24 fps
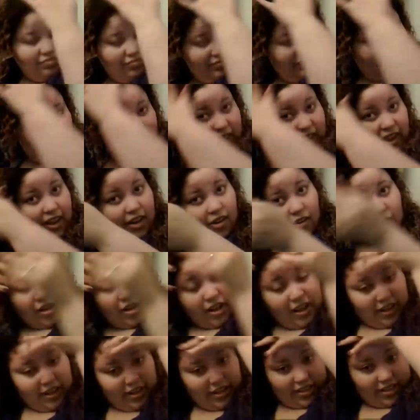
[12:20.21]
Now,
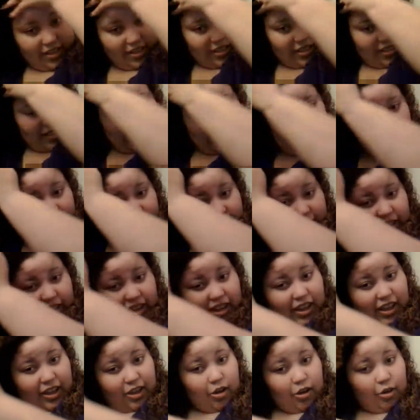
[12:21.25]
so this is actually going
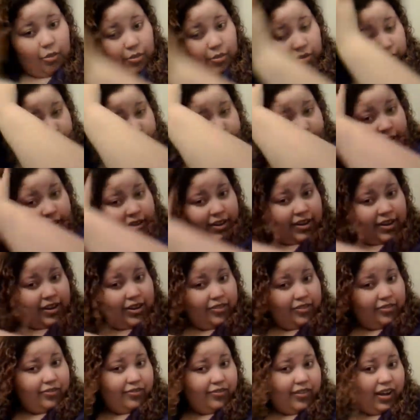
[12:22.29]
to help
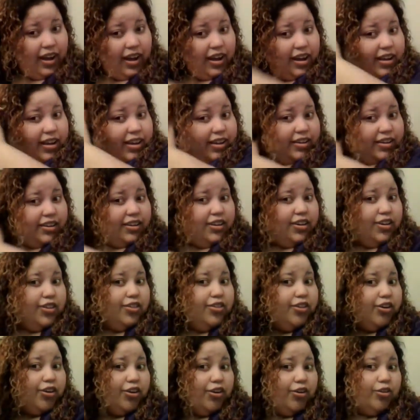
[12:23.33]
define
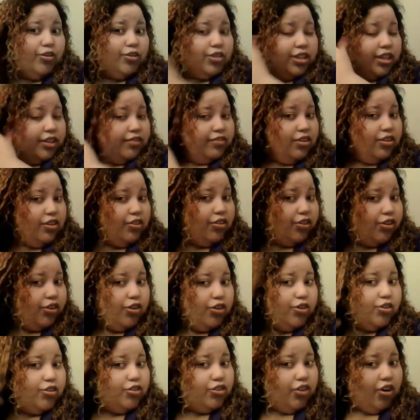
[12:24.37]
the curls. Even though the
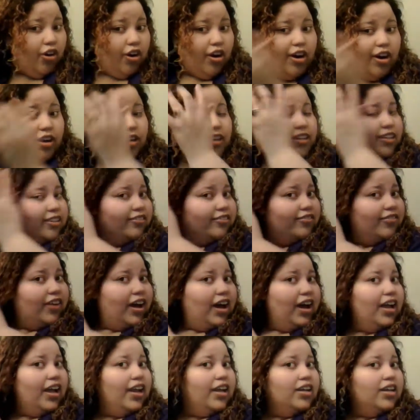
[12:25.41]
curls are already
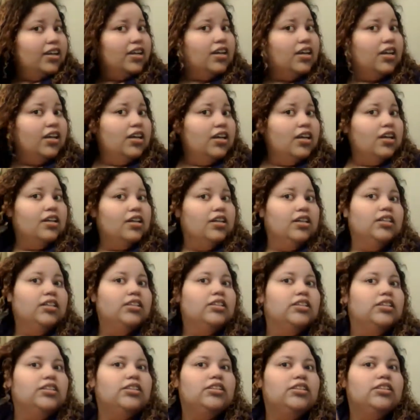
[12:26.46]
defined,
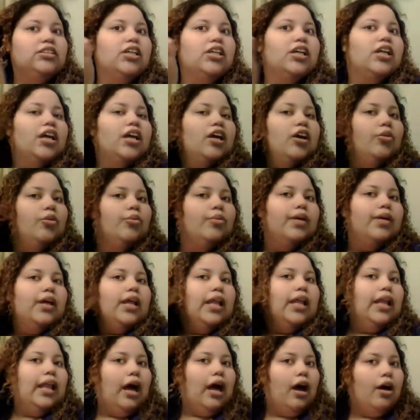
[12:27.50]
this is going to help it a
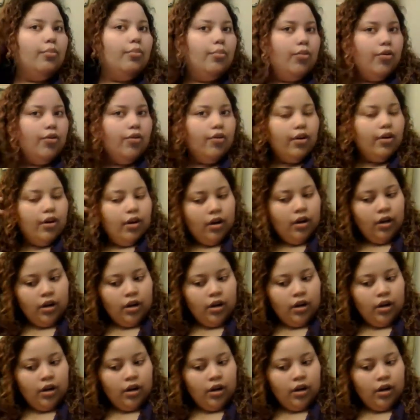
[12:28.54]
lot more.